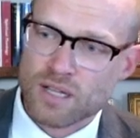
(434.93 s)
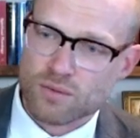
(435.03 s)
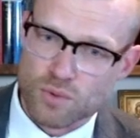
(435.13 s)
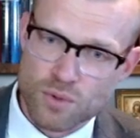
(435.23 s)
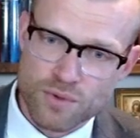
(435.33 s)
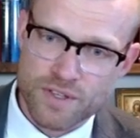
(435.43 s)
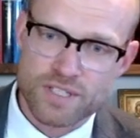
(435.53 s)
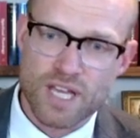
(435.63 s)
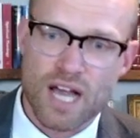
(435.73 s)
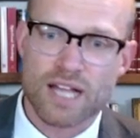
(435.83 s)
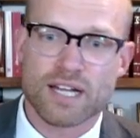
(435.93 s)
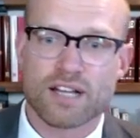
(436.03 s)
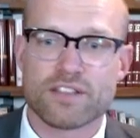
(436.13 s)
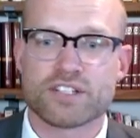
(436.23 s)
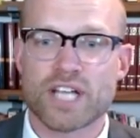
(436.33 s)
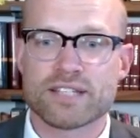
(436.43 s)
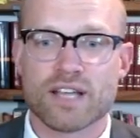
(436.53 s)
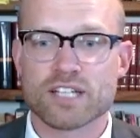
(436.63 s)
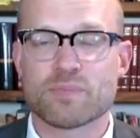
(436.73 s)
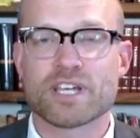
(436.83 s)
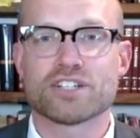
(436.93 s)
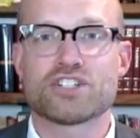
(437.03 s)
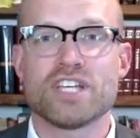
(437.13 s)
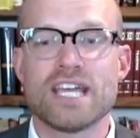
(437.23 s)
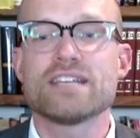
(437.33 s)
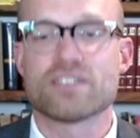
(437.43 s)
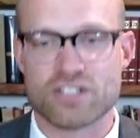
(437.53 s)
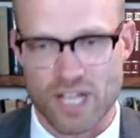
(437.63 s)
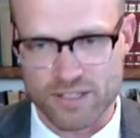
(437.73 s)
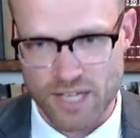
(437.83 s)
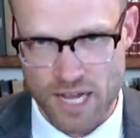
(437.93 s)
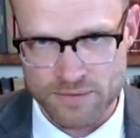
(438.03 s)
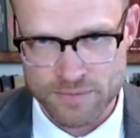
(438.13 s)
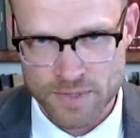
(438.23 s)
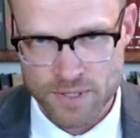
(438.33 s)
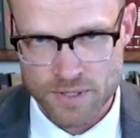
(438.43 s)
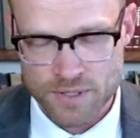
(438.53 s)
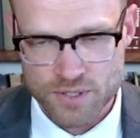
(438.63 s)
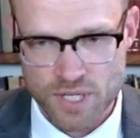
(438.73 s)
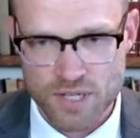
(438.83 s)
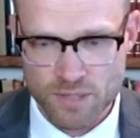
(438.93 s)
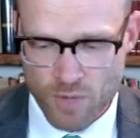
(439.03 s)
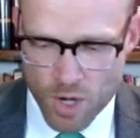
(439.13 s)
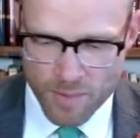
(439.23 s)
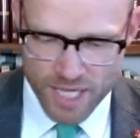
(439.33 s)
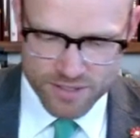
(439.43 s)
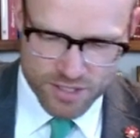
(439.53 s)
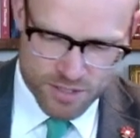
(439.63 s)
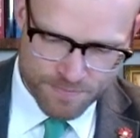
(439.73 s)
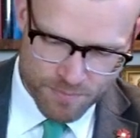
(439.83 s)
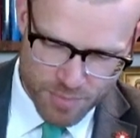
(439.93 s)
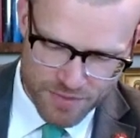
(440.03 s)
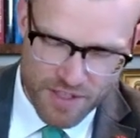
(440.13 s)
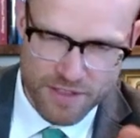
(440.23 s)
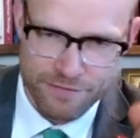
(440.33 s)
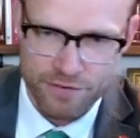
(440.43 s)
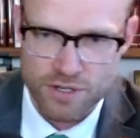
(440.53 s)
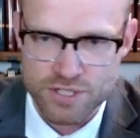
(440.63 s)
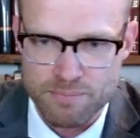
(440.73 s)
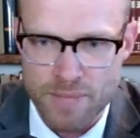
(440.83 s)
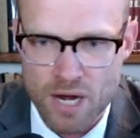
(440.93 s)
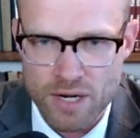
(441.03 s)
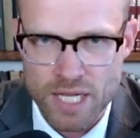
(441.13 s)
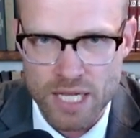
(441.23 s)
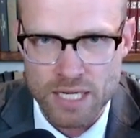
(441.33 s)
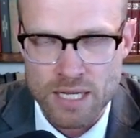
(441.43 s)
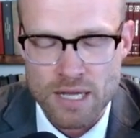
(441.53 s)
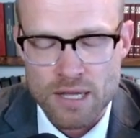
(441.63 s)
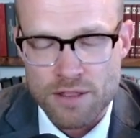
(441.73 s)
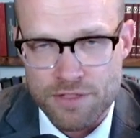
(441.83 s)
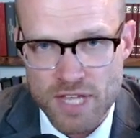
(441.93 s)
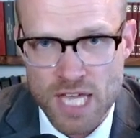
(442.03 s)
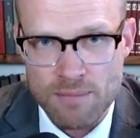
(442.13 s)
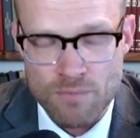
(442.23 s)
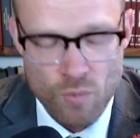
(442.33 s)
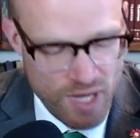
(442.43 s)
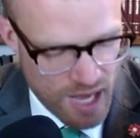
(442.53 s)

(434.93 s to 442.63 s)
Ruth is the icon of the Gentiles because she is a Gentile. She is a Moabitess. But then the first Marian theme we